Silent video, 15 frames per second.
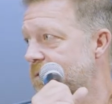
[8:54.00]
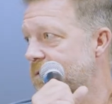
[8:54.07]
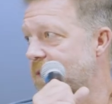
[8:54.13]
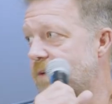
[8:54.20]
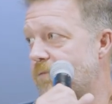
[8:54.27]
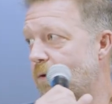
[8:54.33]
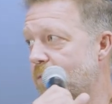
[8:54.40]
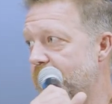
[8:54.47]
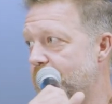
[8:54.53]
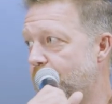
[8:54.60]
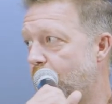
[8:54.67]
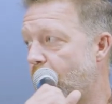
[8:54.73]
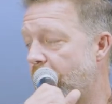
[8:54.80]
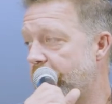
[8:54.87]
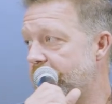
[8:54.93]
that I've always
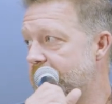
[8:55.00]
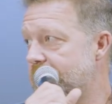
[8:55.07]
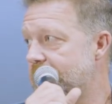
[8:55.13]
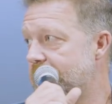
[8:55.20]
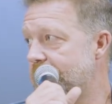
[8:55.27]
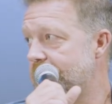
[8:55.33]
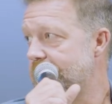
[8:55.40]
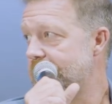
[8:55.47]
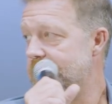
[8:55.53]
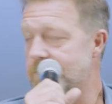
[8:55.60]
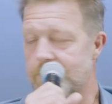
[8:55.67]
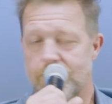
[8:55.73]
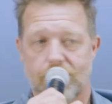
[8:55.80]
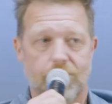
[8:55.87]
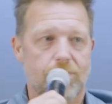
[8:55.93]
wanted to
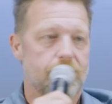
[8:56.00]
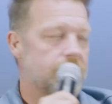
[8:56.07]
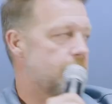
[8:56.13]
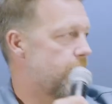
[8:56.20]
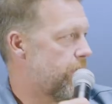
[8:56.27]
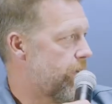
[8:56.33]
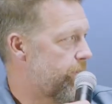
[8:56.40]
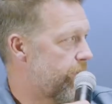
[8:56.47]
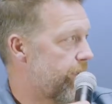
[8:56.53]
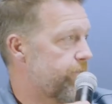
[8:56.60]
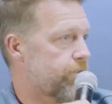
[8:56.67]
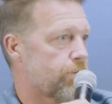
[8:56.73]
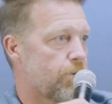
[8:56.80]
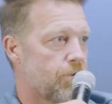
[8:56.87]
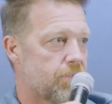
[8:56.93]
do, um, and I've
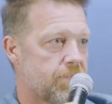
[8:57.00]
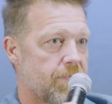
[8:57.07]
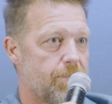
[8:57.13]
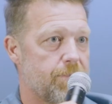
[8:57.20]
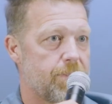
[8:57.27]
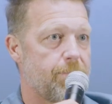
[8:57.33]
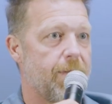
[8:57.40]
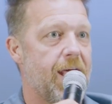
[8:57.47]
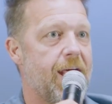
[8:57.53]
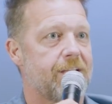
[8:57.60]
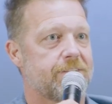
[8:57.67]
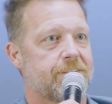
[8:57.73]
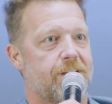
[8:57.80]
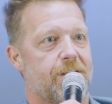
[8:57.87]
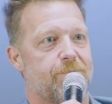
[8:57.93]
circled some in the
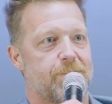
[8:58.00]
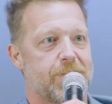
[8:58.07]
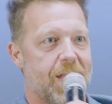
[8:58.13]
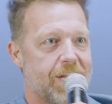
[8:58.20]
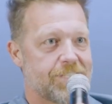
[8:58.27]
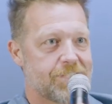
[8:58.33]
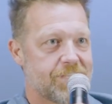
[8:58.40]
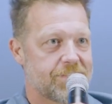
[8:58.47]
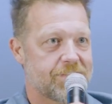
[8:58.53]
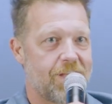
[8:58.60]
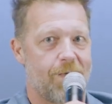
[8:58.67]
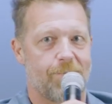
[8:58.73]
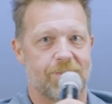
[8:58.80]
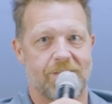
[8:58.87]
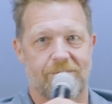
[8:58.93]
past, and I've attached to
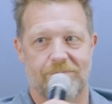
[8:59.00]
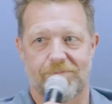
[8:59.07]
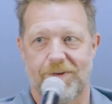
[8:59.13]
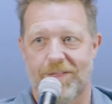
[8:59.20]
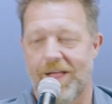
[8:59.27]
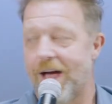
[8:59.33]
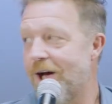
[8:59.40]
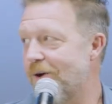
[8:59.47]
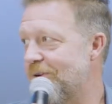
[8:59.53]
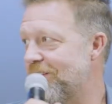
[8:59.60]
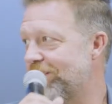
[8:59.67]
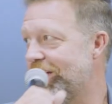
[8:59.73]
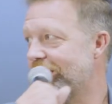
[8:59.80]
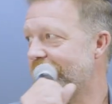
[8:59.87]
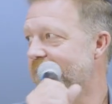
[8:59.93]
some, and they fell out,
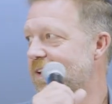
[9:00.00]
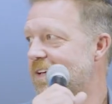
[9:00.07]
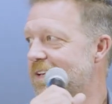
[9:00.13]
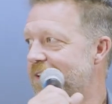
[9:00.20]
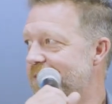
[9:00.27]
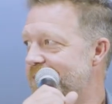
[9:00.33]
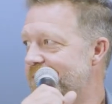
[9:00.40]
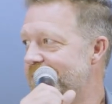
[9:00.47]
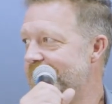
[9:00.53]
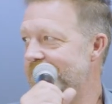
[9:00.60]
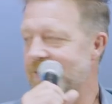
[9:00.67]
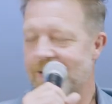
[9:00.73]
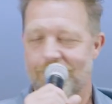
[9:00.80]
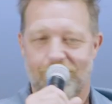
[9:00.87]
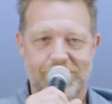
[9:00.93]
and like,
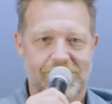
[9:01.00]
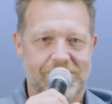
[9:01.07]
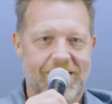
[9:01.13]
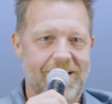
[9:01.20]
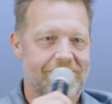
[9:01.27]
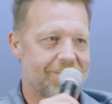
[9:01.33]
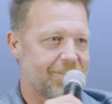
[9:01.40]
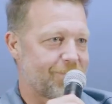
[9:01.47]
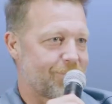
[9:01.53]
and I would just hate to